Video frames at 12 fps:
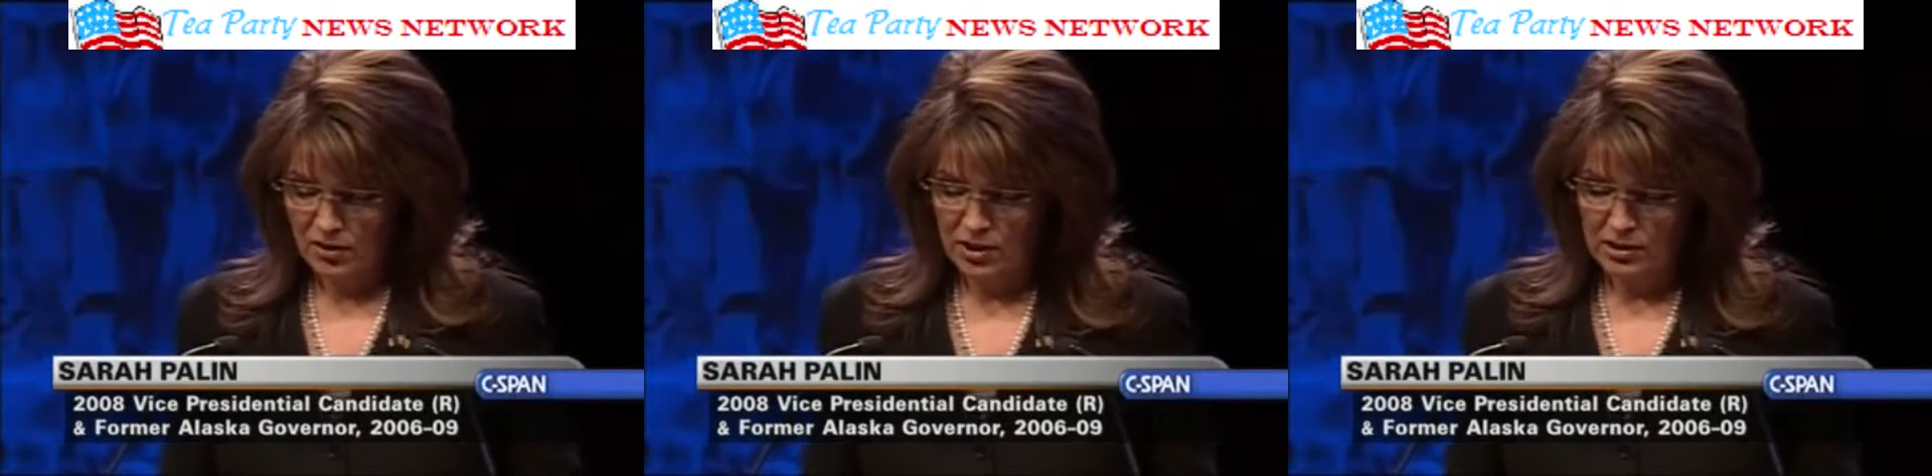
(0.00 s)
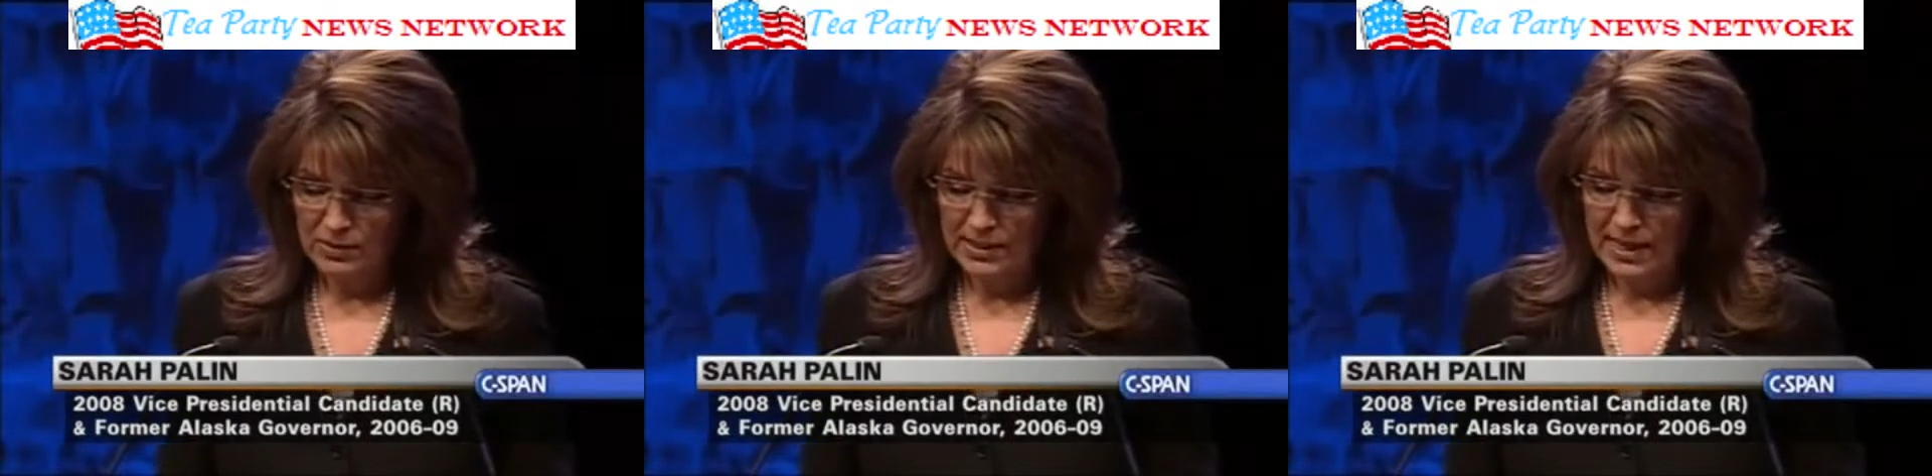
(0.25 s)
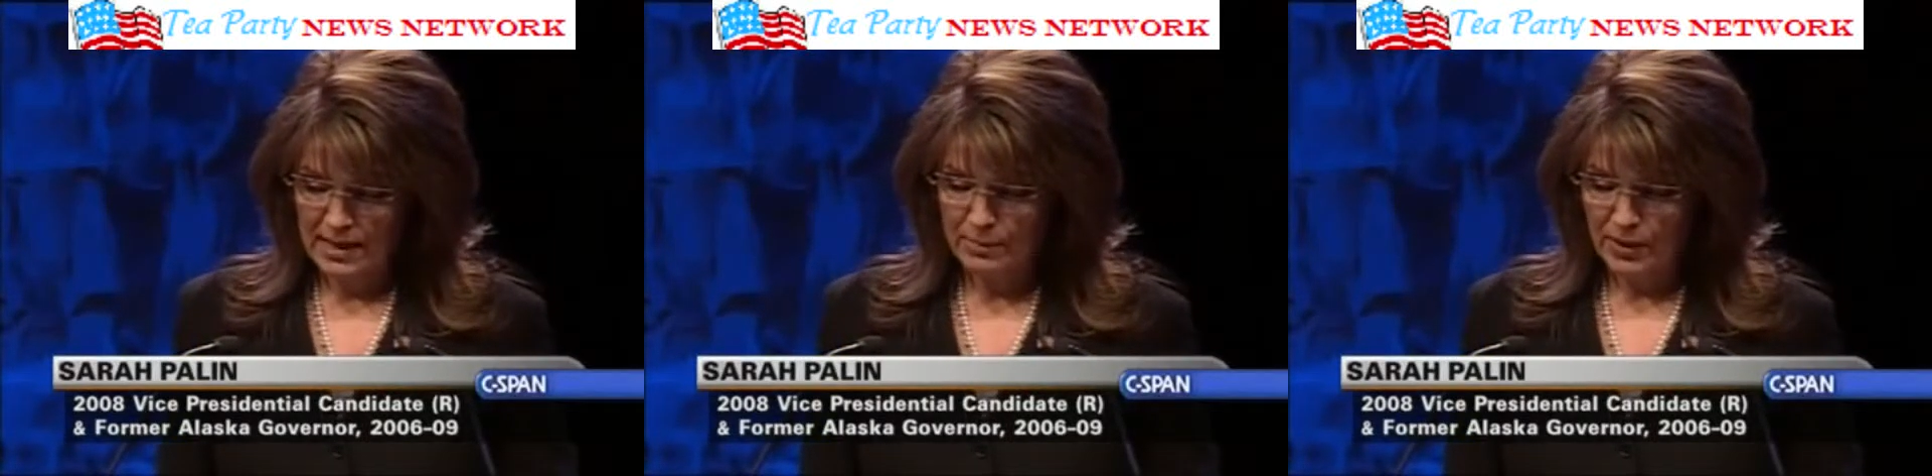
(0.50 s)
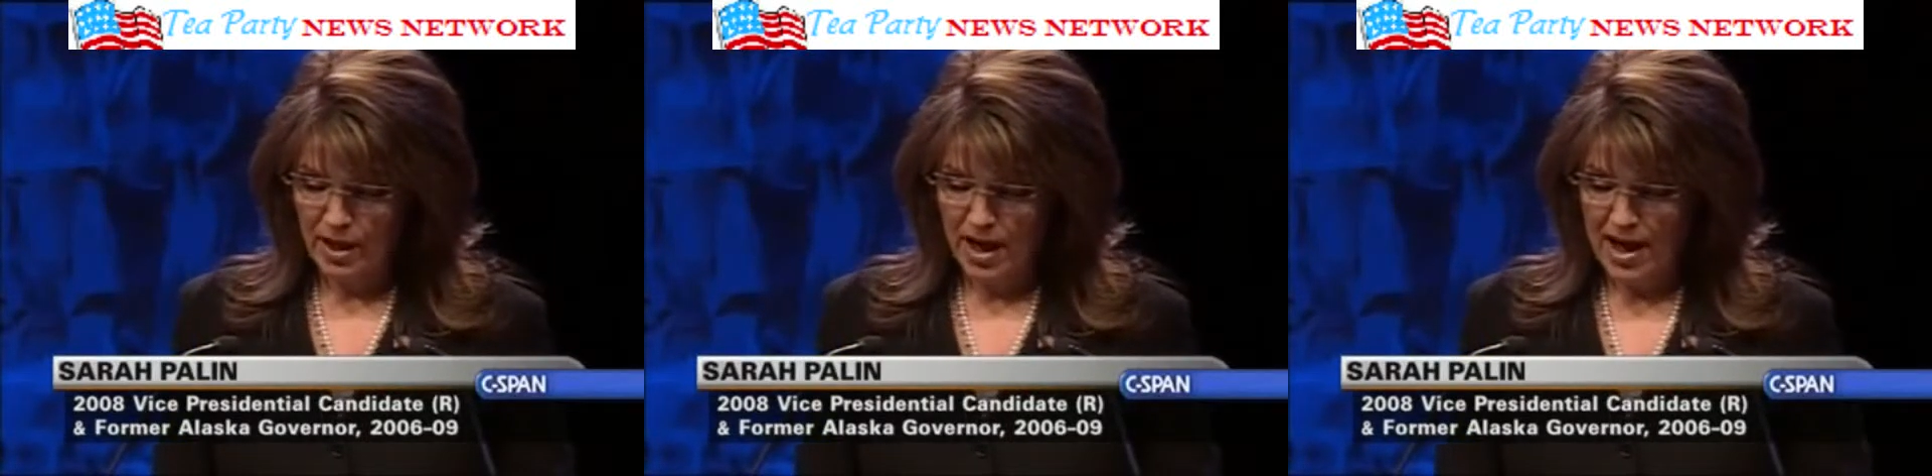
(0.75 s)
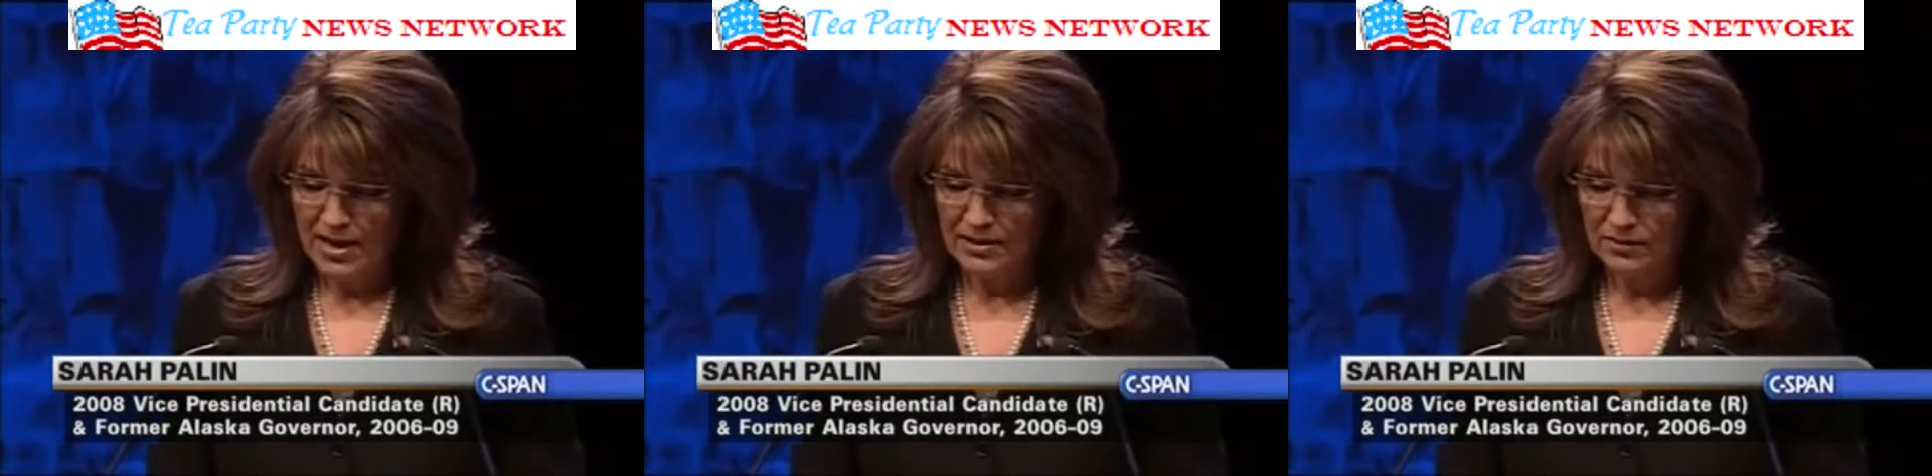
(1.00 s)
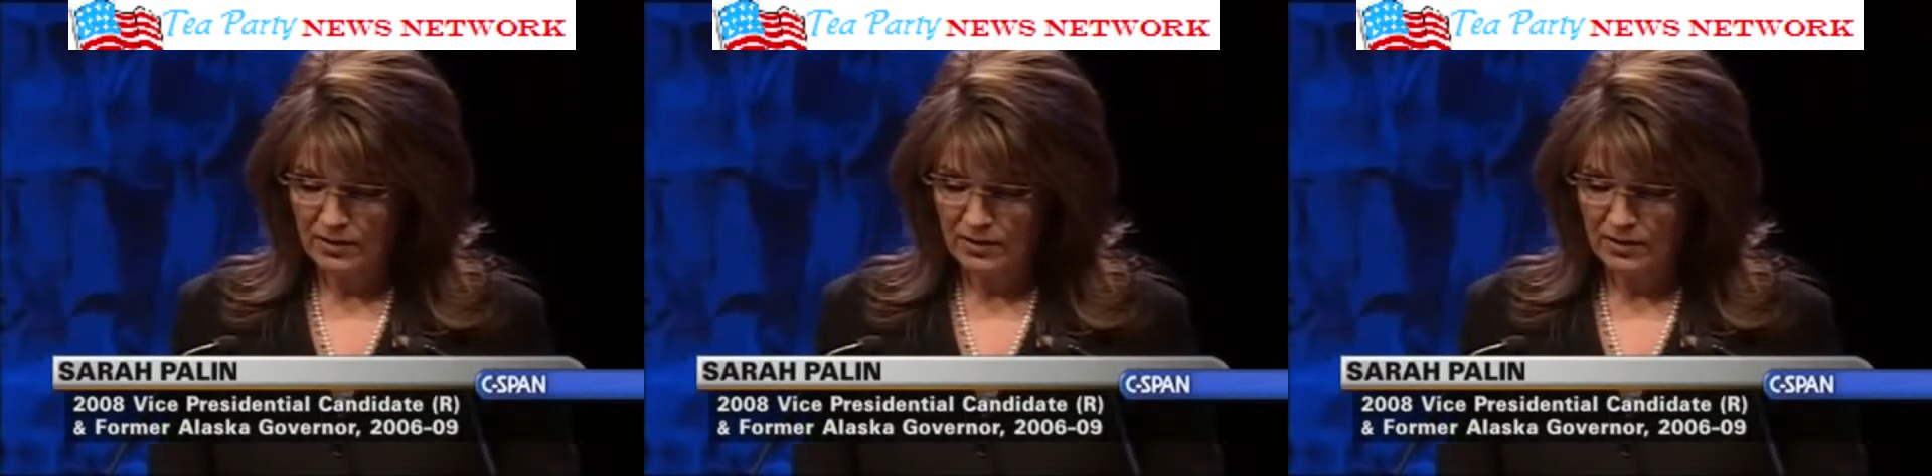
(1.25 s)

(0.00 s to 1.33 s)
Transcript: the Christmas Day plot